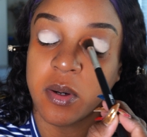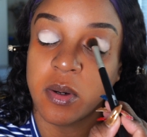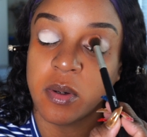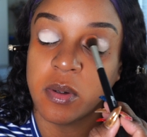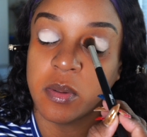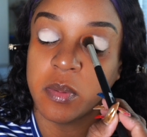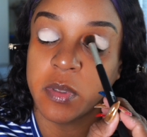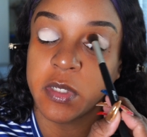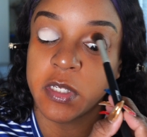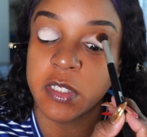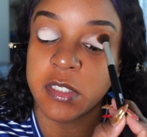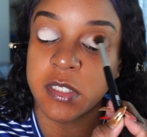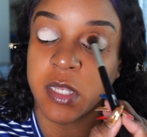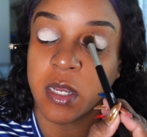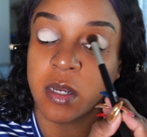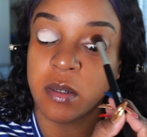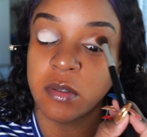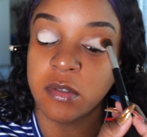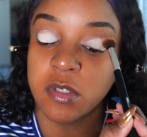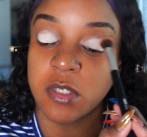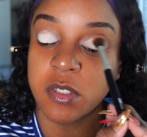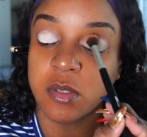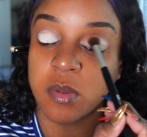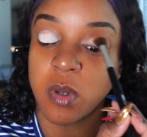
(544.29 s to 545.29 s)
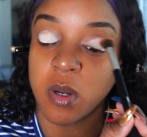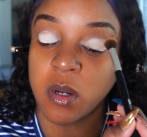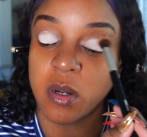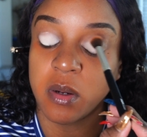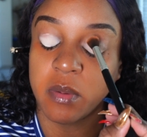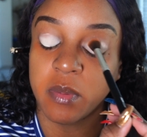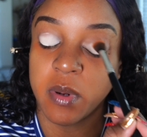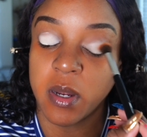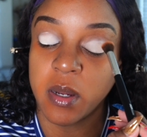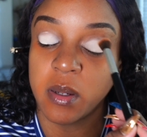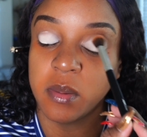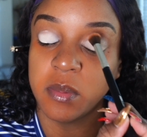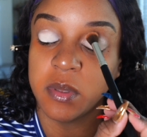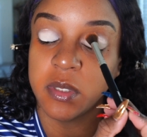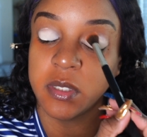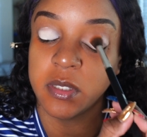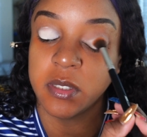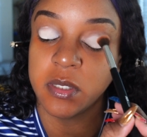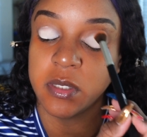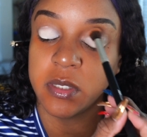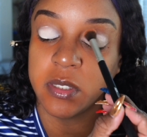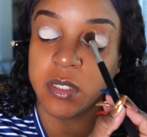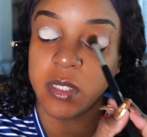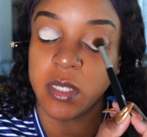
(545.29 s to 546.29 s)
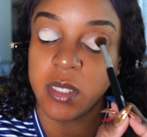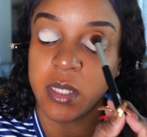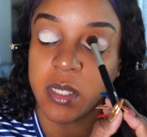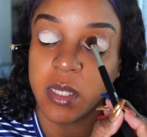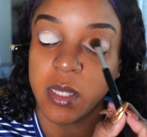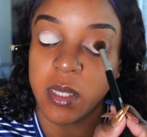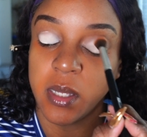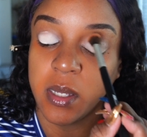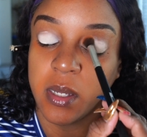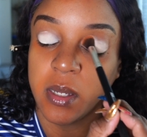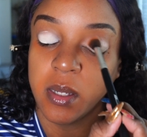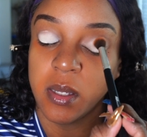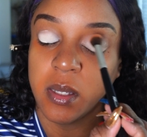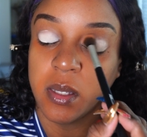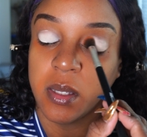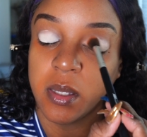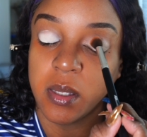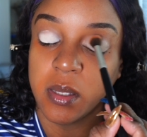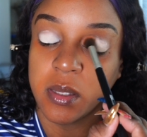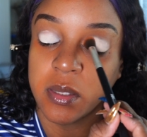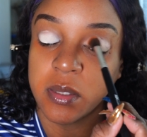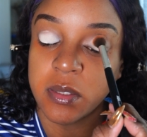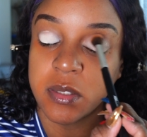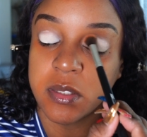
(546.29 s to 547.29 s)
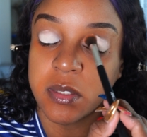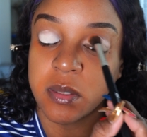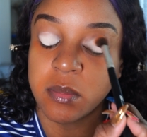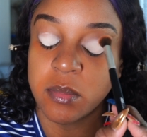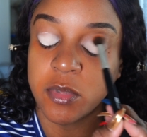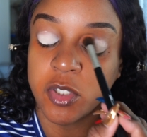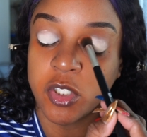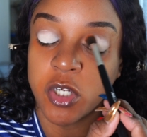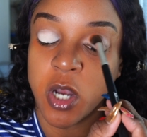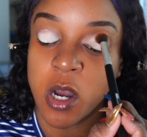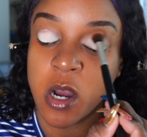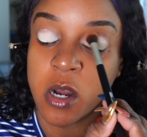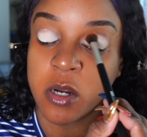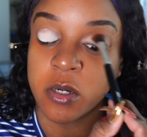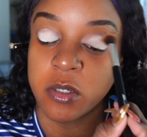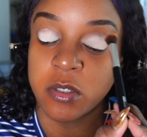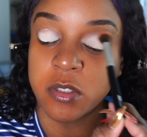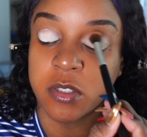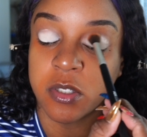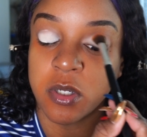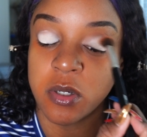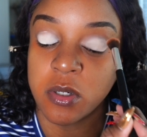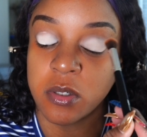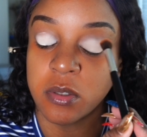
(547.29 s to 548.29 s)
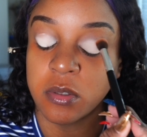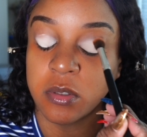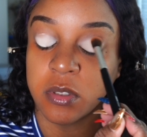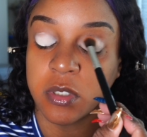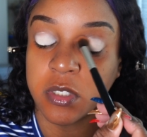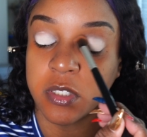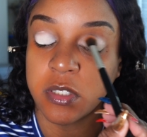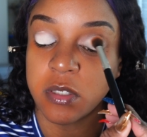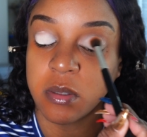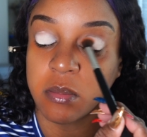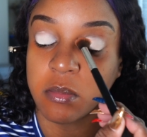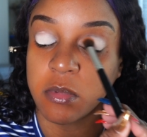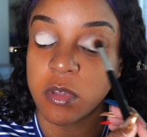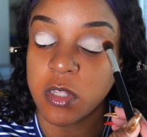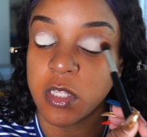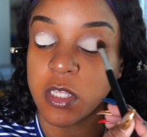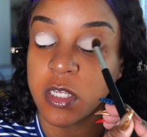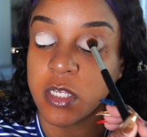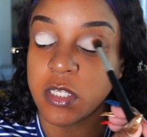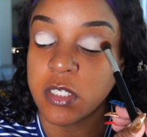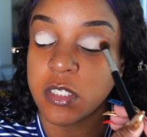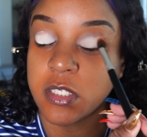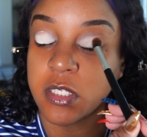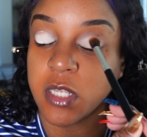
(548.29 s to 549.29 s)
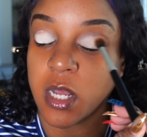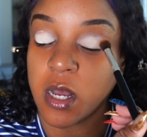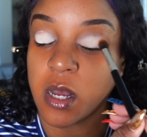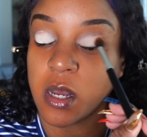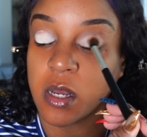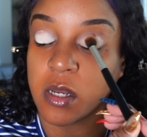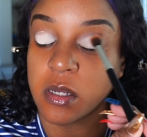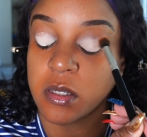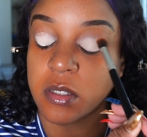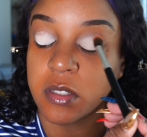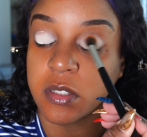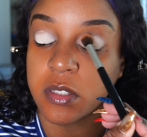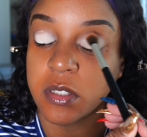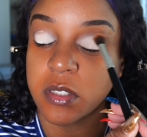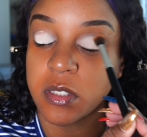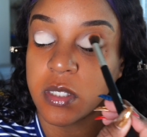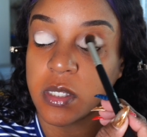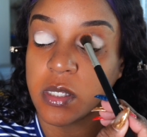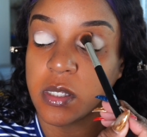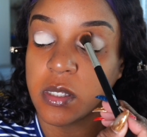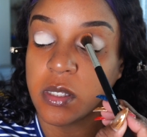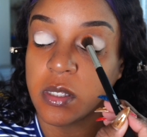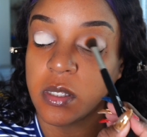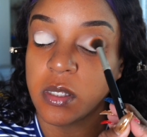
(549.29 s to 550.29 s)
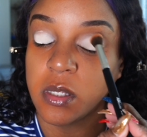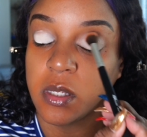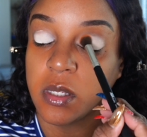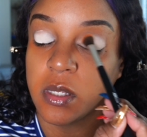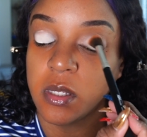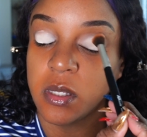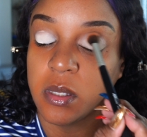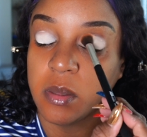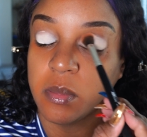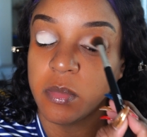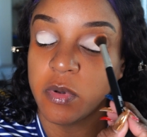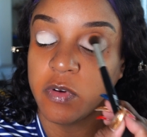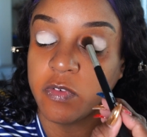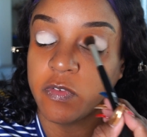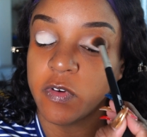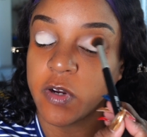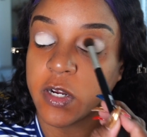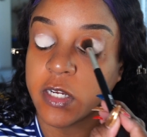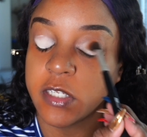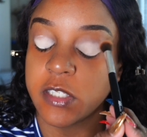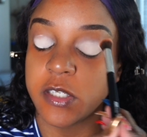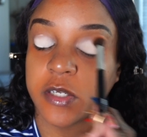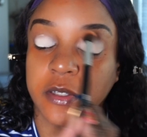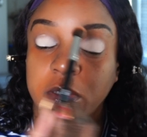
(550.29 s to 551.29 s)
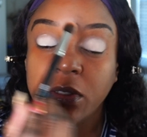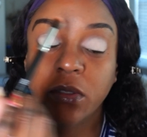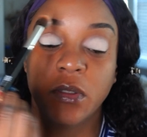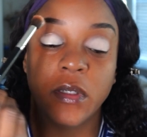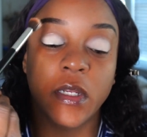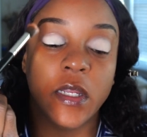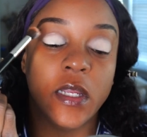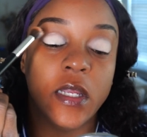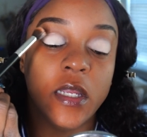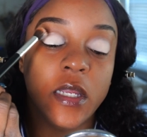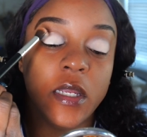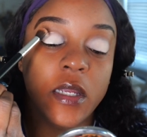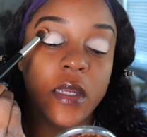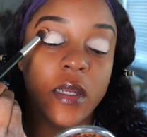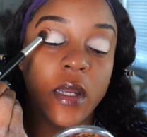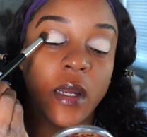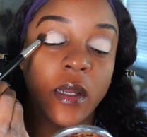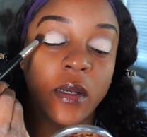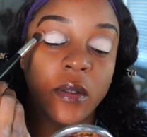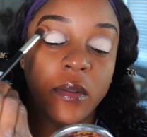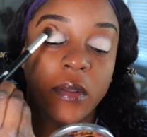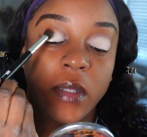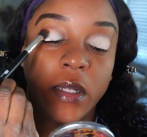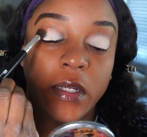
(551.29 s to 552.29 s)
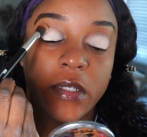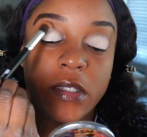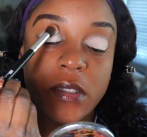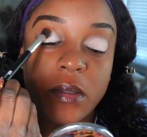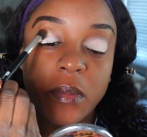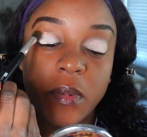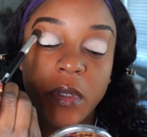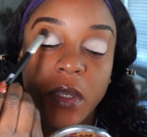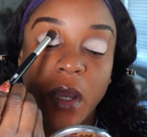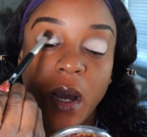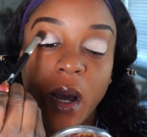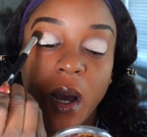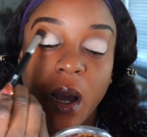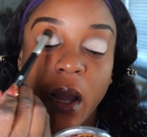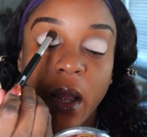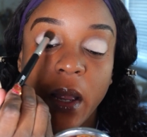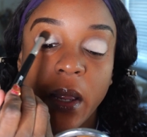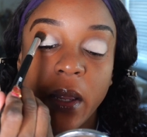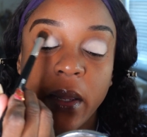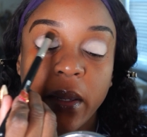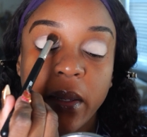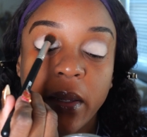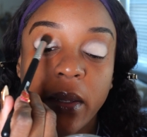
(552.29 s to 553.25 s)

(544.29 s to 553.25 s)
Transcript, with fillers: cold, because I would just walk around with a hoodie and some joggers on and some thick socks before I turn on the heat. I don't like to be hot.